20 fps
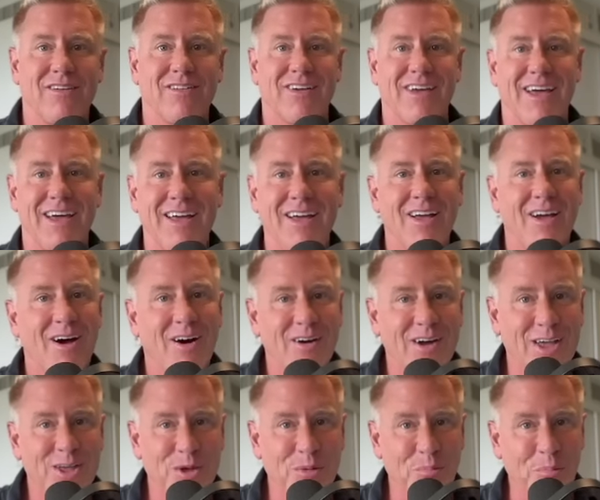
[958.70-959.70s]
Okay.
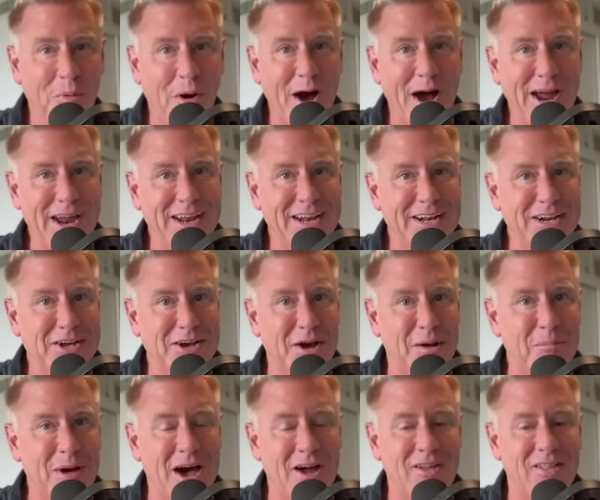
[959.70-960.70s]
Okay. You might
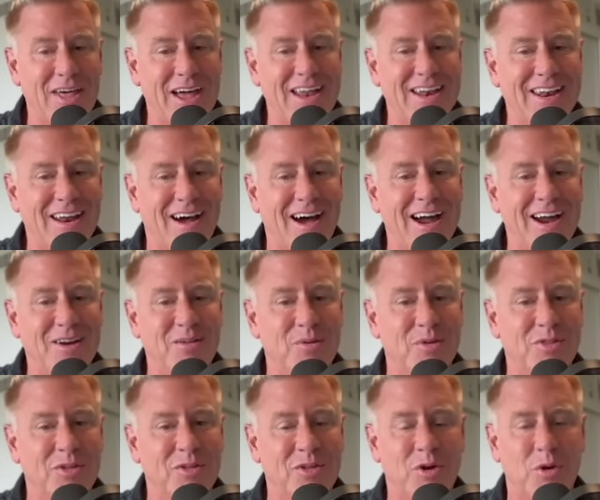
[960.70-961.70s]
come out of that nine
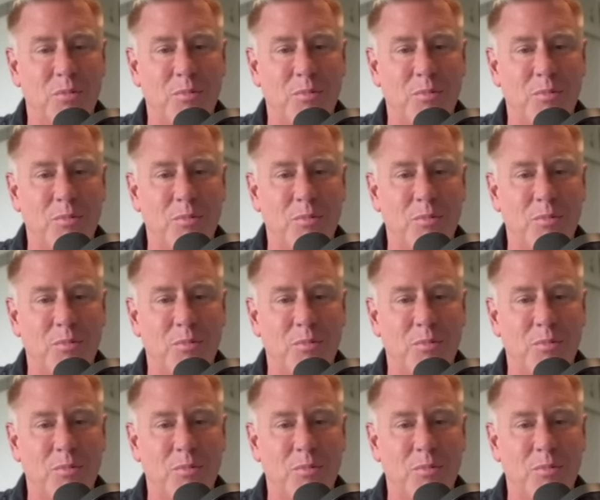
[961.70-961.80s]
with a little